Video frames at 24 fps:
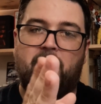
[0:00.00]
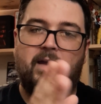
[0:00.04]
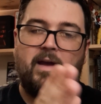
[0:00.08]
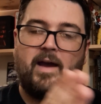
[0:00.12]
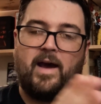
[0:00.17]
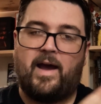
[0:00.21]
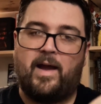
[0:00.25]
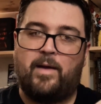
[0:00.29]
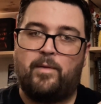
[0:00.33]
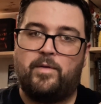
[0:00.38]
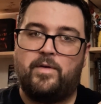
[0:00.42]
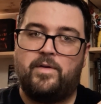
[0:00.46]

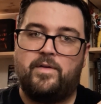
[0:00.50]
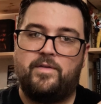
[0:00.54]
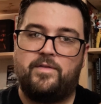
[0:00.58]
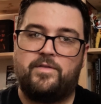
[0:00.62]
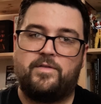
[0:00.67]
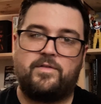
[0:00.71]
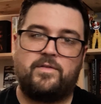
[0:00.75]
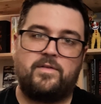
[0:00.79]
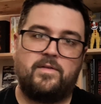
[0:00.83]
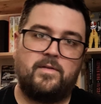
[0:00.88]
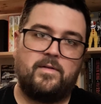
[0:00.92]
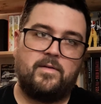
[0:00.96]
I
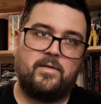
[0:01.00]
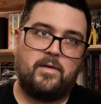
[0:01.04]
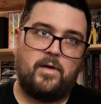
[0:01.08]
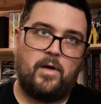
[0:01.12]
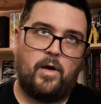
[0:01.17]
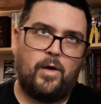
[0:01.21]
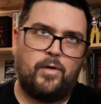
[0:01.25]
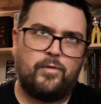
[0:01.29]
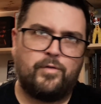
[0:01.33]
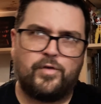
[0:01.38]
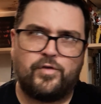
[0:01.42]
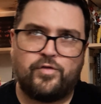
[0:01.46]
was
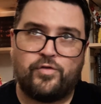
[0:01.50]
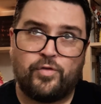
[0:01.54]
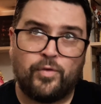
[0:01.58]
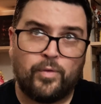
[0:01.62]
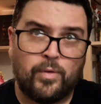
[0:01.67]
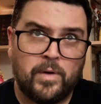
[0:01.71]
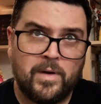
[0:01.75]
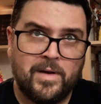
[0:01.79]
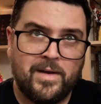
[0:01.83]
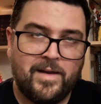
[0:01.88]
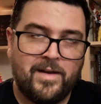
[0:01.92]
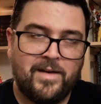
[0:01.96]

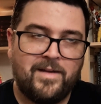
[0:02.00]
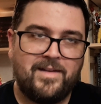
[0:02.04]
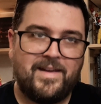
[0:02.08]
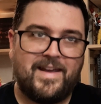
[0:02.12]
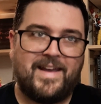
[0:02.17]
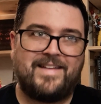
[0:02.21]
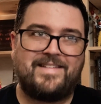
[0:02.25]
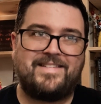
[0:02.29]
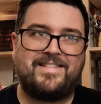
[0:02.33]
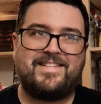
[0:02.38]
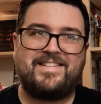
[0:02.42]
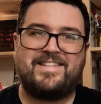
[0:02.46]
overjoyed,
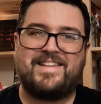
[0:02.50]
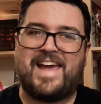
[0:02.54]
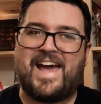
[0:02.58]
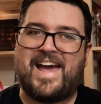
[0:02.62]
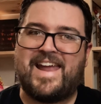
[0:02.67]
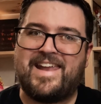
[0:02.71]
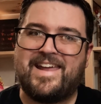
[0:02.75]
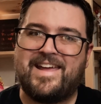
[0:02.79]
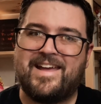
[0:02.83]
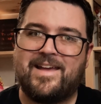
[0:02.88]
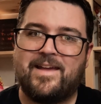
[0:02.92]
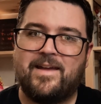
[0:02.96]

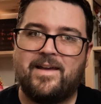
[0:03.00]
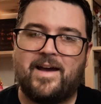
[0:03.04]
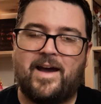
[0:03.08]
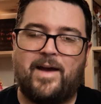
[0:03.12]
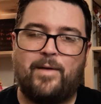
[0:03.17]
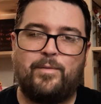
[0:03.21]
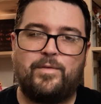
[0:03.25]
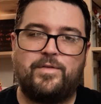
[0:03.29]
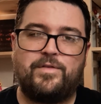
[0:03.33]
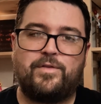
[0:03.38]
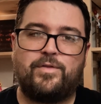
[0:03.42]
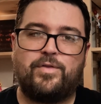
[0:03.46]
ecstatic, I
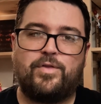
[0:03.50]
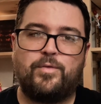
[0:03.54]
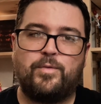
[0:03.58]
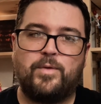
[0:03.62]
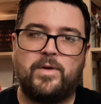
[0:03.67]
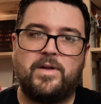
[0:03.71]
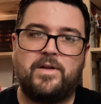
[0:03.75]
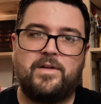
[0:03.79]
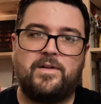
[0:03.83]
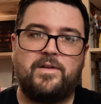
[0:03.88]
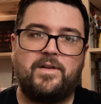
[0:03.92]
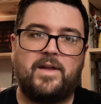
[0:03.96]
was
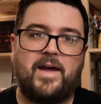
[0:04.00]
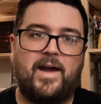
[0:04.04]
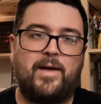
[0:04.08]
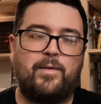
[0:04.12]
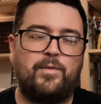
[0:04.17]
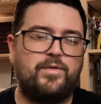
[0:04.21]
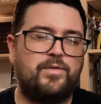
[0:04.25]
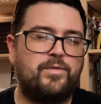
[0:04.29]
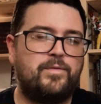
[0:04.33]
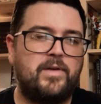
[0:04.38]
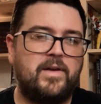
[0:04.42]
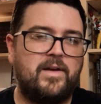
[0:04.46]
thrilled, I
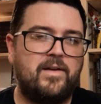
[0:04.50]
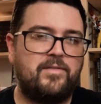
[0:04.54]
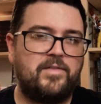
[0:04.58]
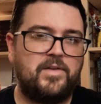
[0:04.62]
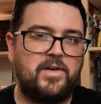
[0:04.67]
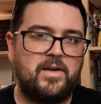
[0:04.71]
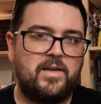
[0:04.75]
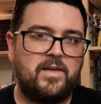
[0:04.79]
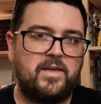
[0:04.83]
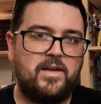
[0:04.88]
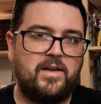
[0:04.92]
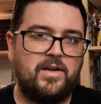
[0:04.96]
was very,
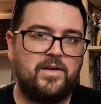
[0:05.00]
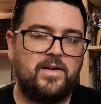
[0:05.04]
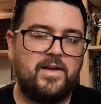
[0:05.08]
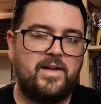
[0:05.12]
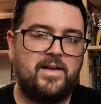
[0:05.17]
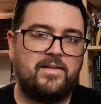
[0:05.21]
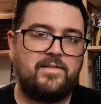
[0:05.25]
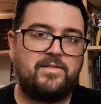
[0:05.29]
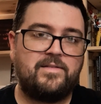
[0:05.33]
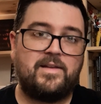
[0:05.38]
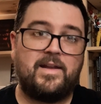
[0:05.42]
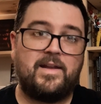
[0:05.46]
very curious,